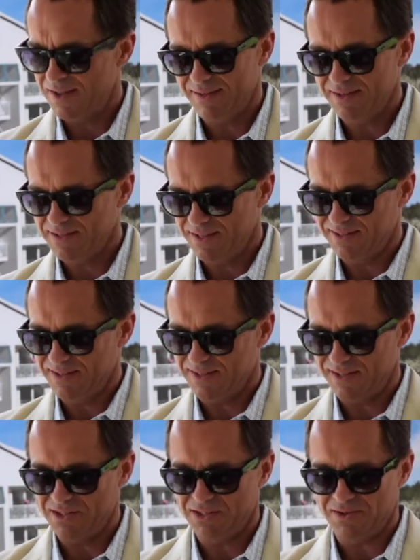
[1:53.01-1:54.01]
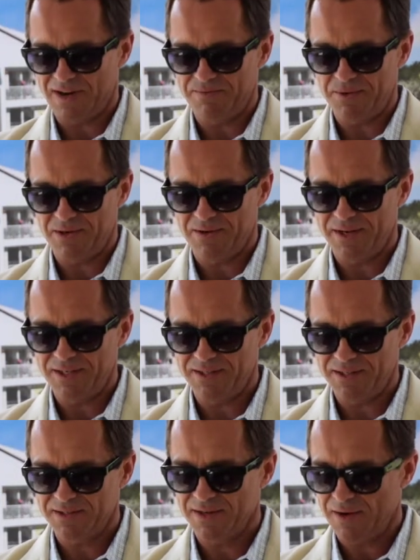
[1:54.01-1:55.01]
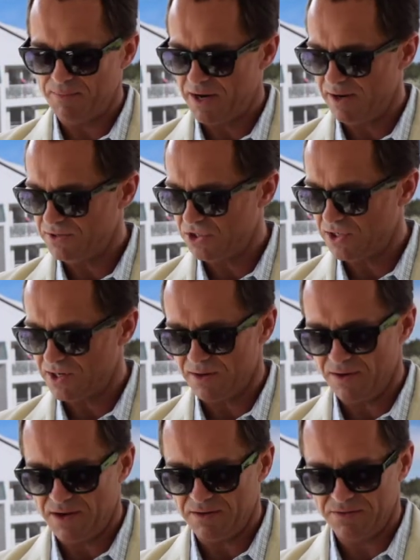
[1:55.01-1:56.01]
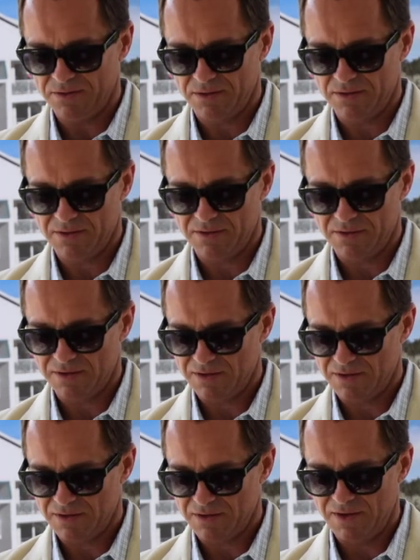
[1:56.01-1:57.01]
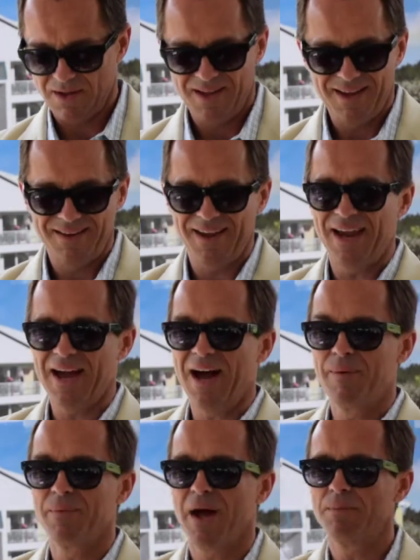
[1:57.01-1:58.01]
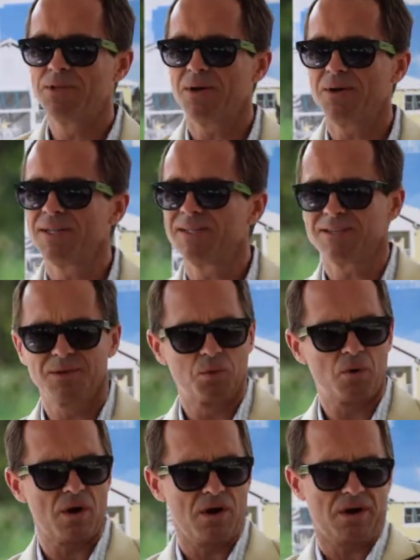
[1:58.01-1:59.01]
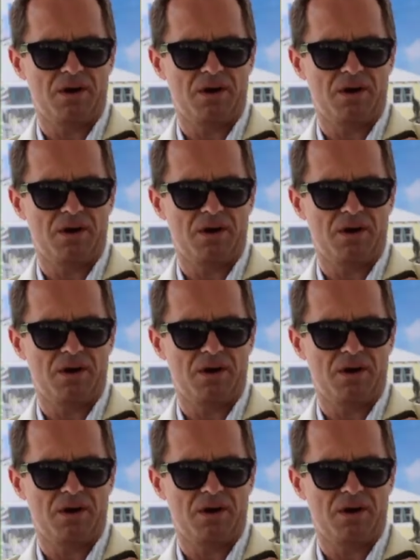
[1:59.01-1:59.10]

This thing's gonna just drive me crazy, so I might have to shut it off. Yeah, I'm told it doesn't work.